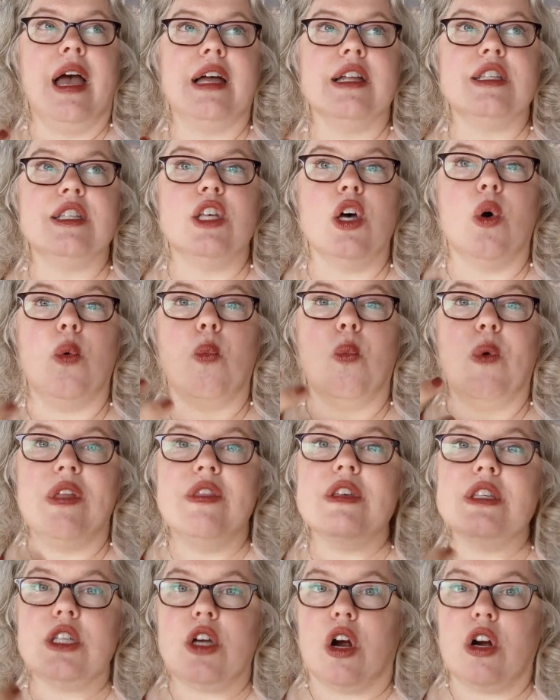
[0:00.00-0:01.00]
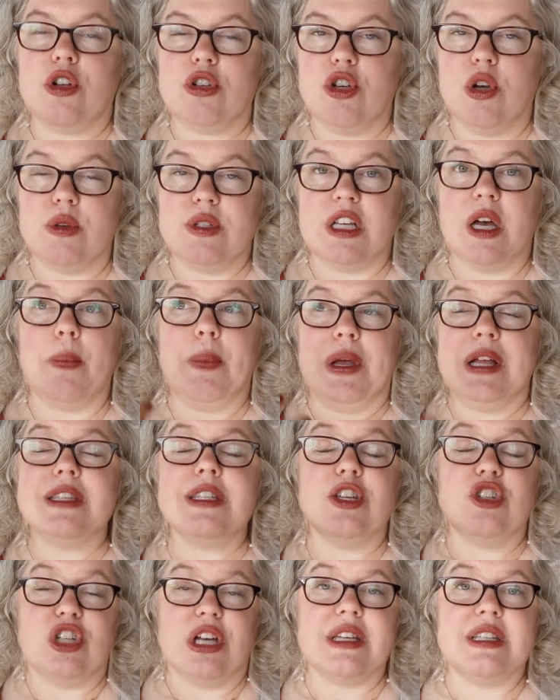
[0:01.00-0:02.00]
And so when this card shows up,
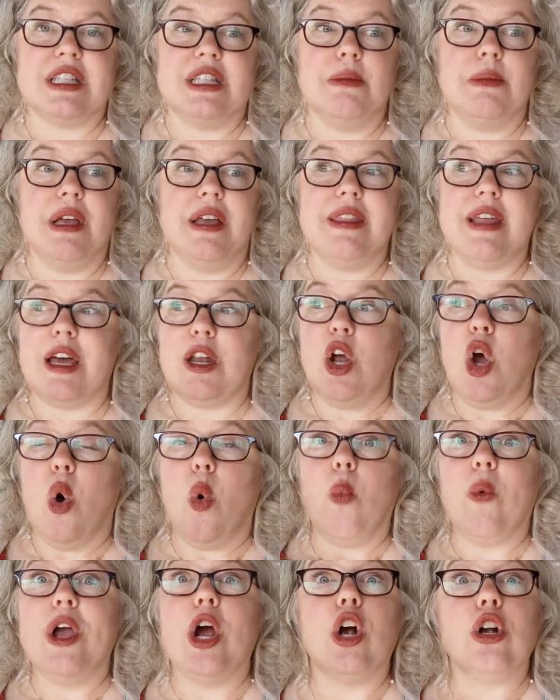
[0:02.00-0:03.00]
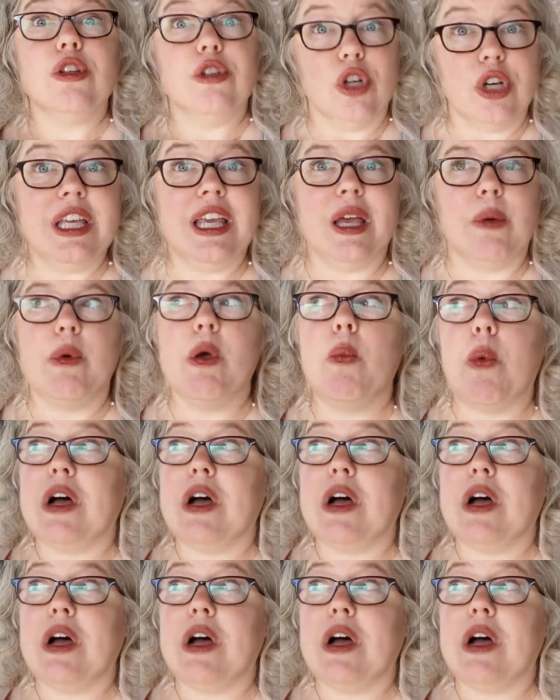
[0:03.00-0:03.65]
it suggests to me that we are looking,